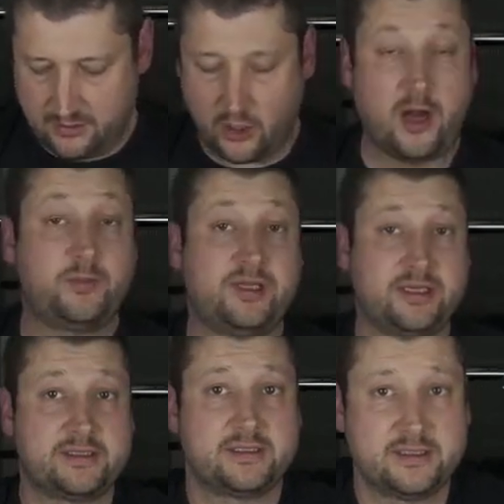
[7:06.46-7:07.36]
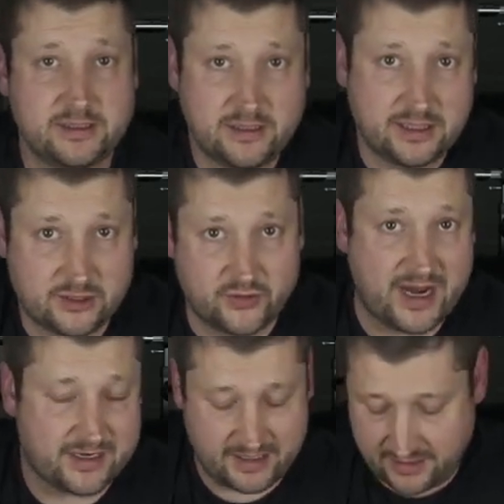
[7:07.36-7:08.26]
optics,
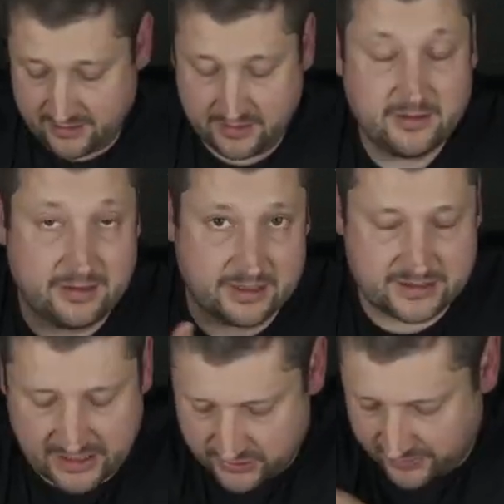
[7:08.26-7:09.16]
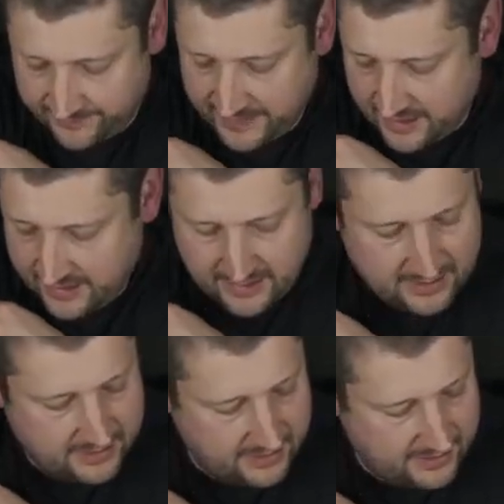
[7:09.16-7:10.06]
tracking, etc.
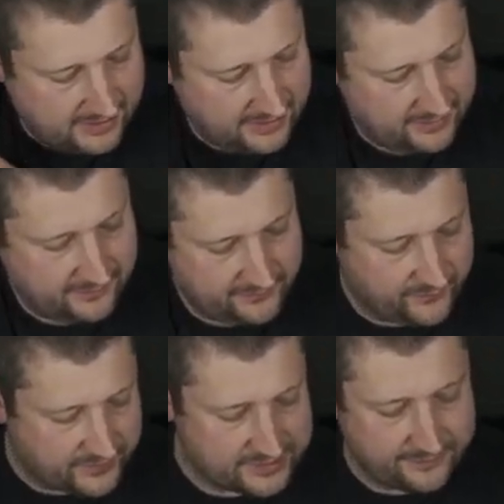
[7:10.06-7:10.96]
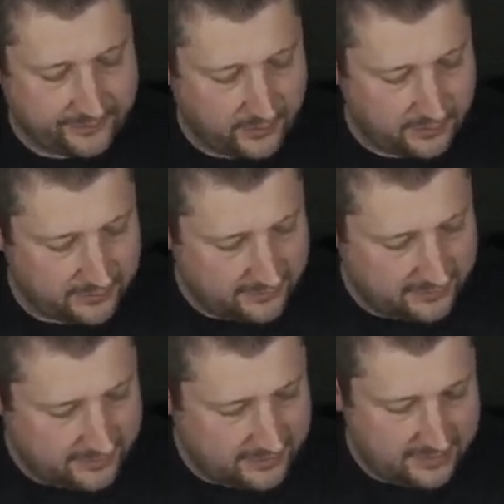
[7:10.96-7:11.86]
First of all,
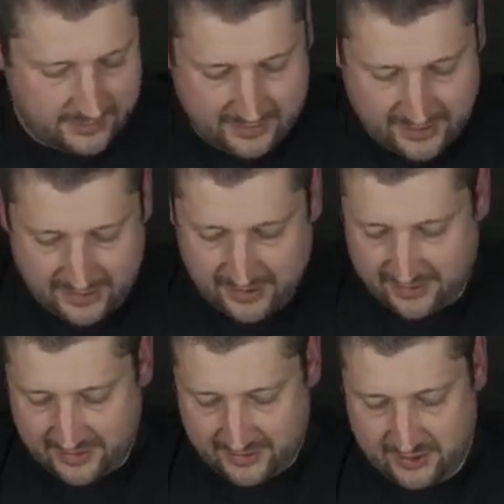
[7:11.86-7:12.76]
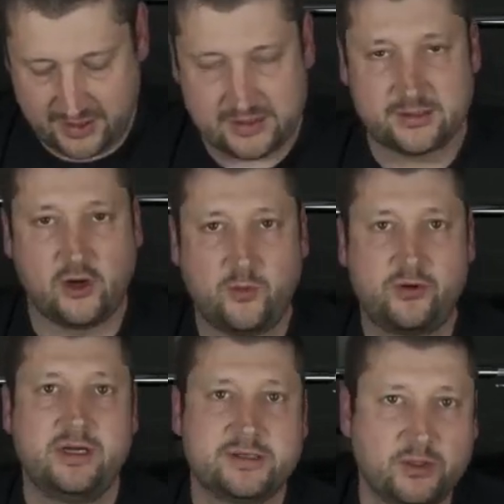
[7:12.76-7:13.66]
this scope
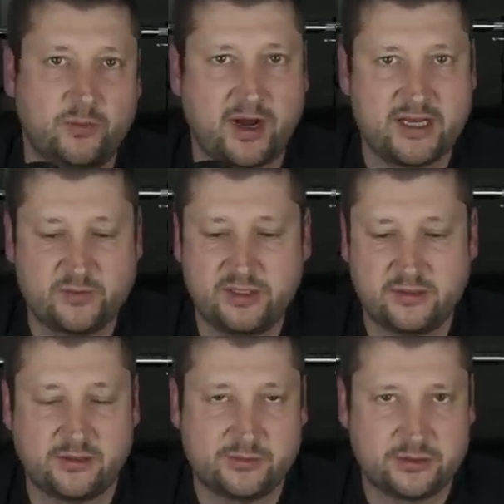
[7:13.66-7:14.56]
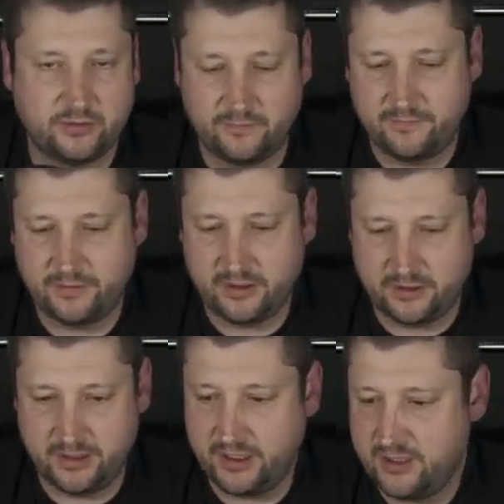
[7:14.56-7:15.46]
really surprised me in terms of
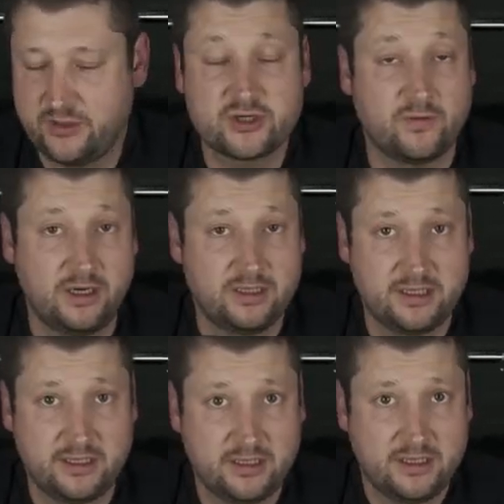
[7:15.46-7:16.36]
the image quality,